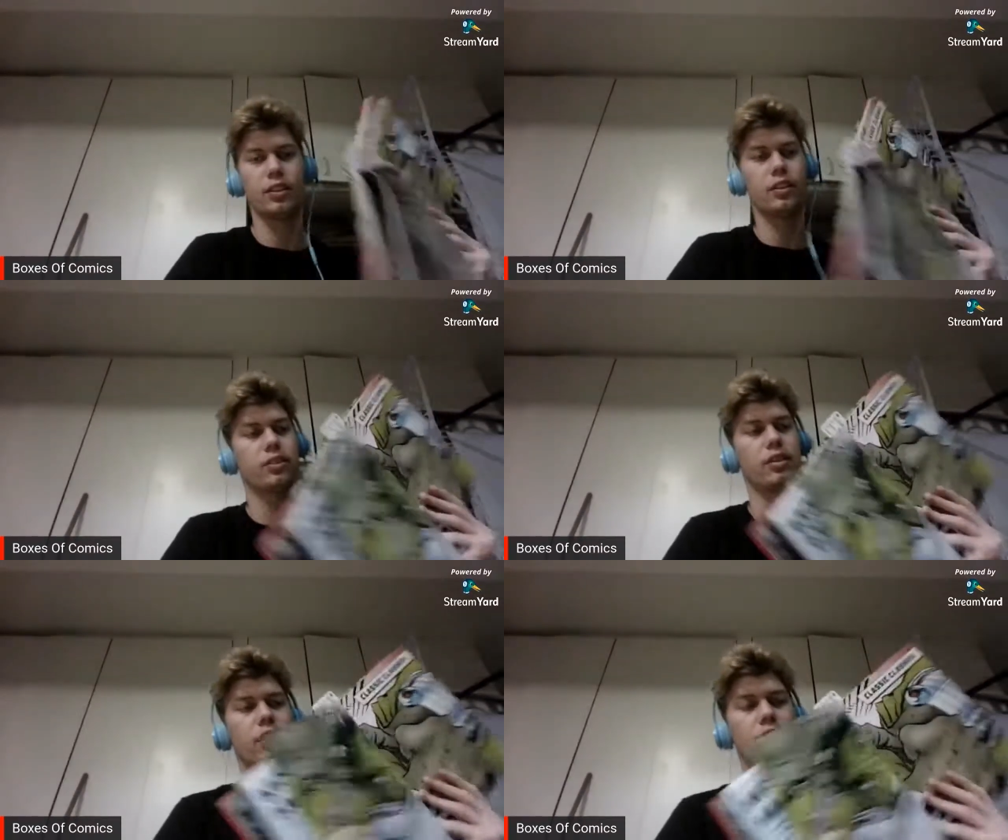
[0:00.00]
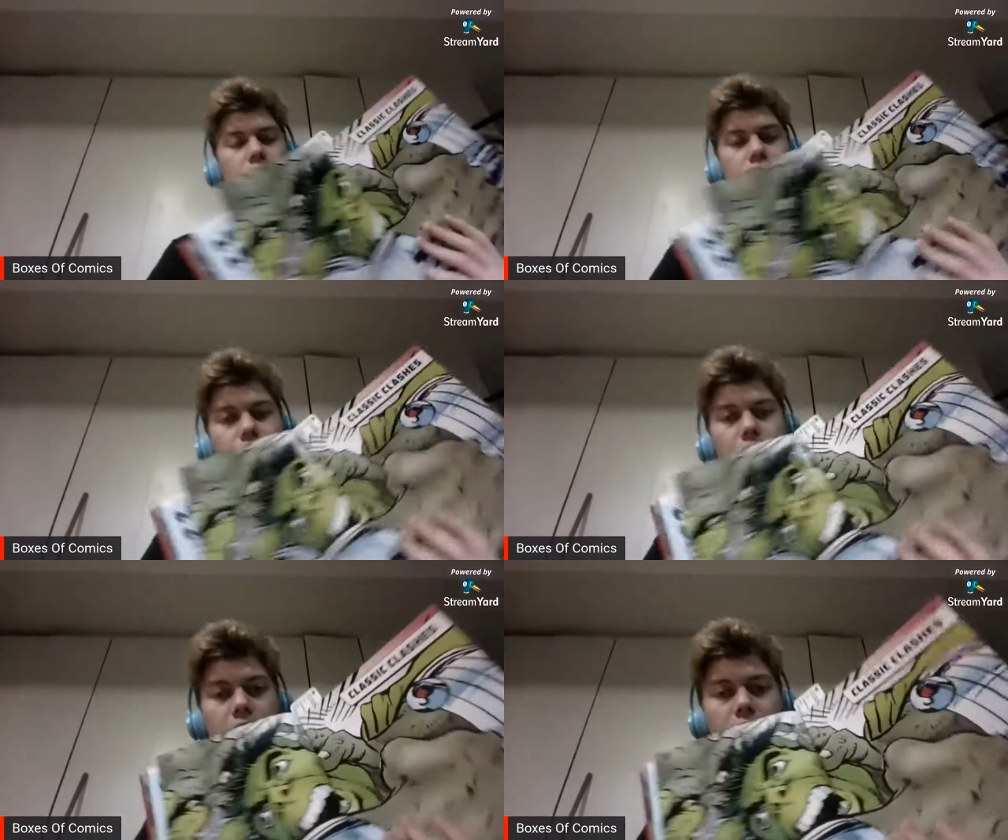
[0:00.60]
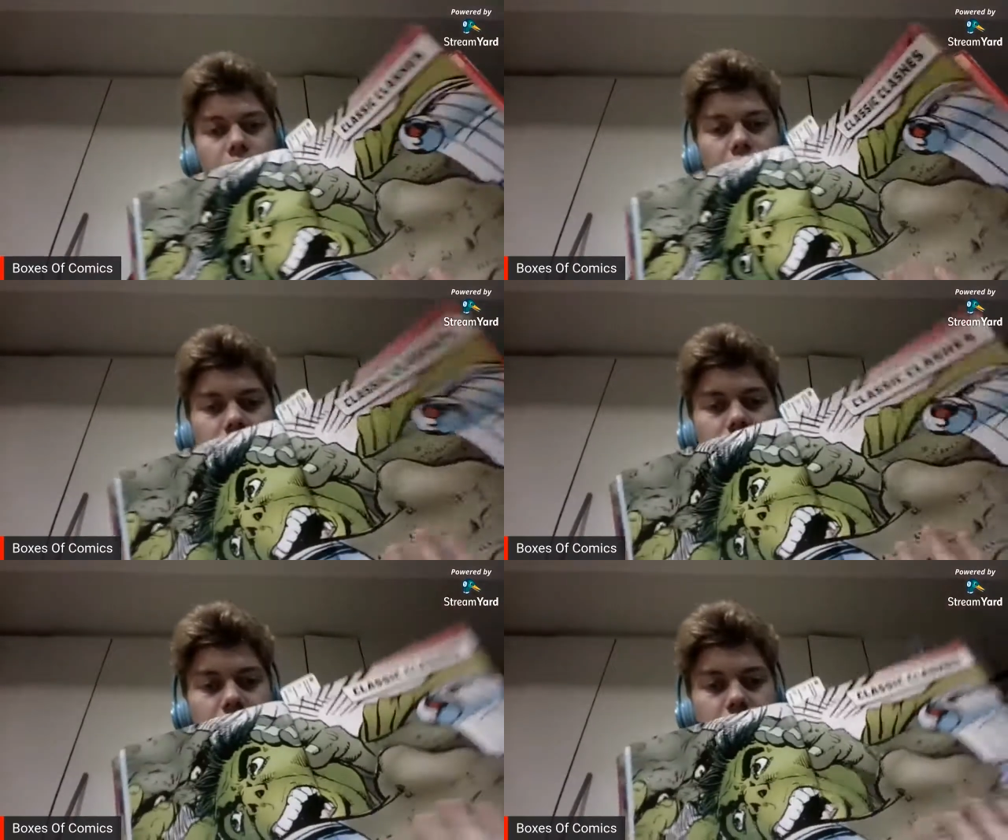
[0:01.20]
So if you watched last
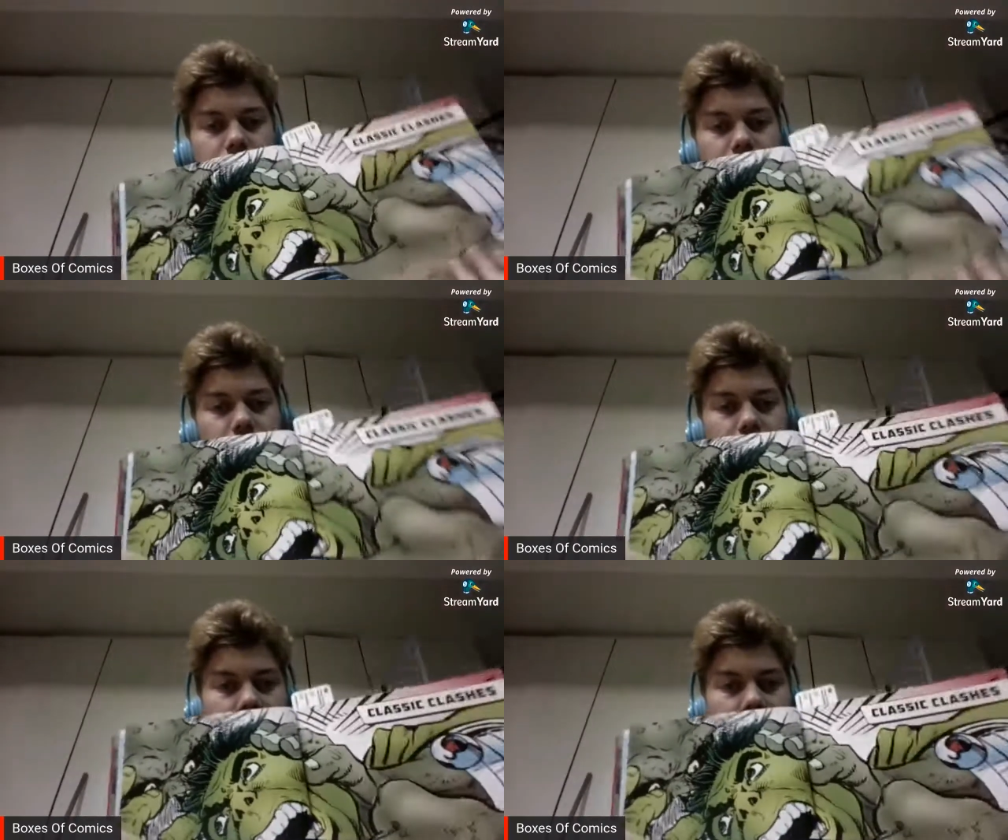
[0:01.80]
week's